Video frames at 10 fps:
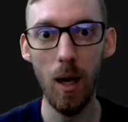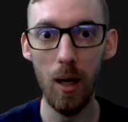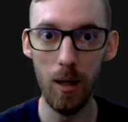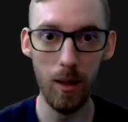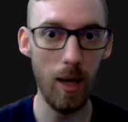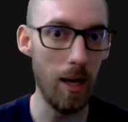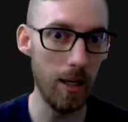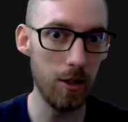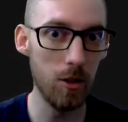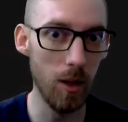
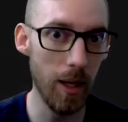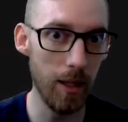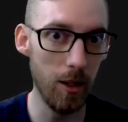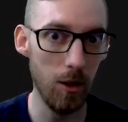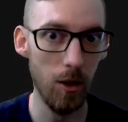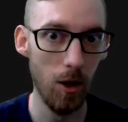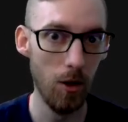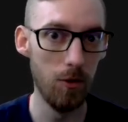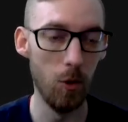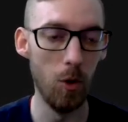at each layer
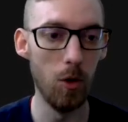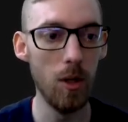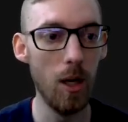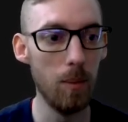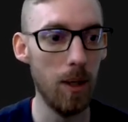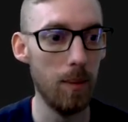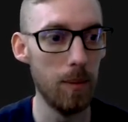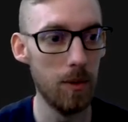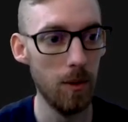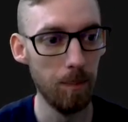for our time
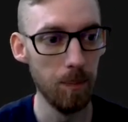lapse.